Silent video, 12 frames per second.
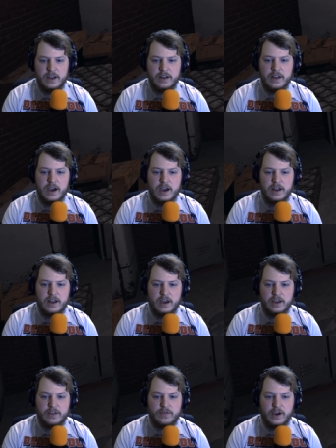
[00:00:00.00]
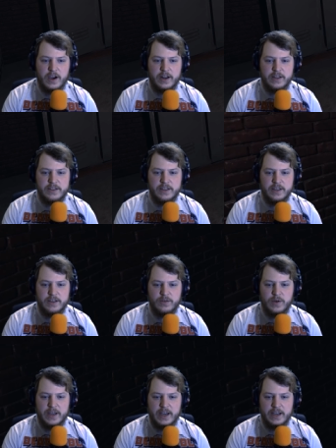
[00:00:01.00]
No, no, it's fine. It's a
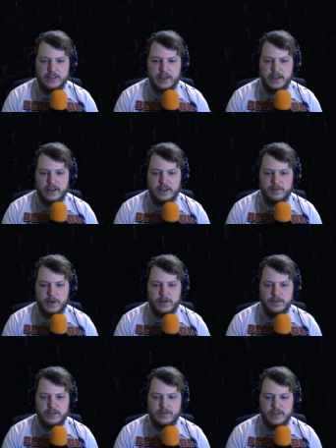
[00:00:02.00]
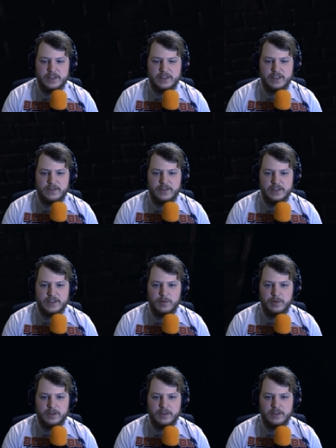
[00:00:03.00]
quick exit, I suppose, if it's if it's open.